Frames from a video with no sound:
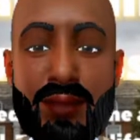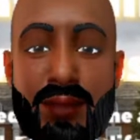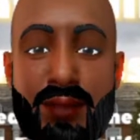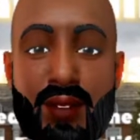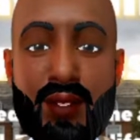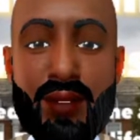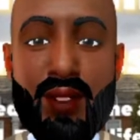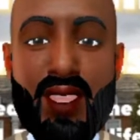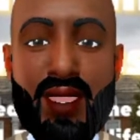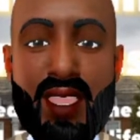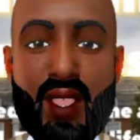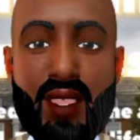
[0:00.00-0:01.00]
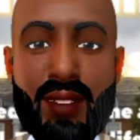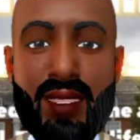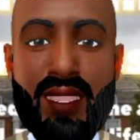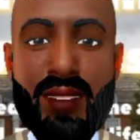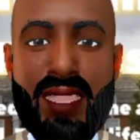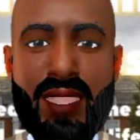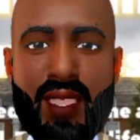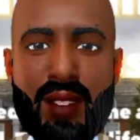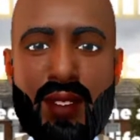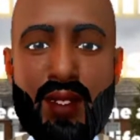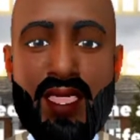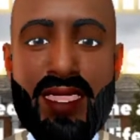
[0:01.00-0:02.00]
Spin off is the
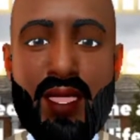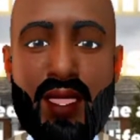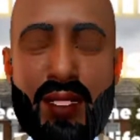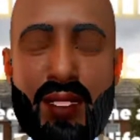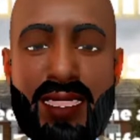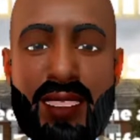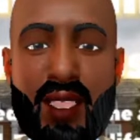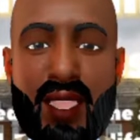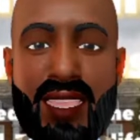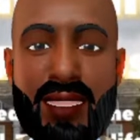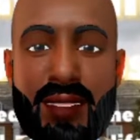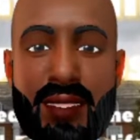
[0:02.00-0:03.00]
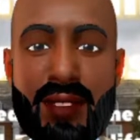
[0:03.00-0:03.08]
opposite of a merger.